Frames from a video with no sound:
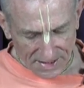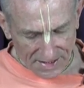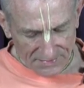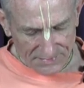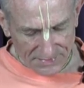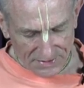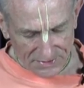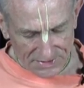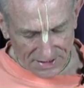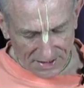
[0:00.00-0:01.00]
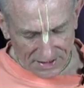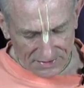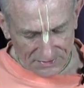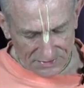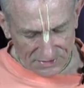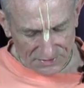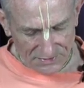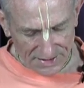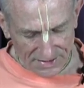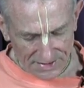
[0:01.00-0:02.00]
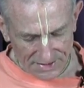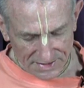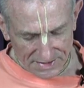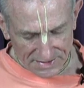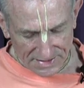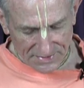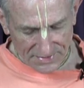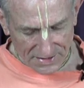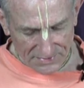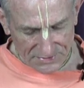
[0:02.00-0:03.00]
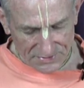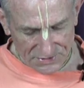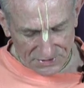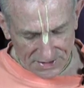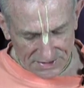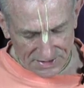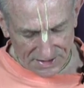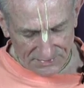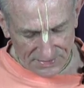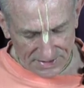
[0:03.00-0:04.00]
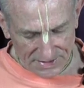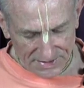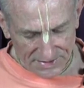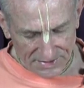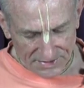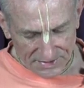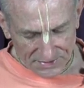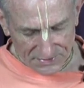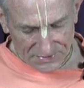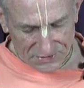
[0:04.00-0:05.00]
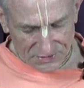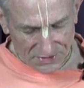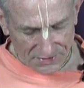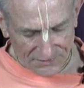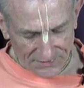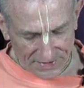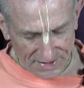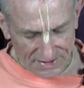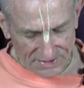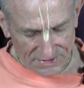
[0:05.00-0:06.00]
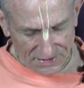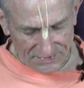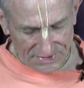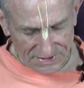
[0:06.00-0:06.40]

And because their heart also went, they were able to enjoy his company through strong feelings of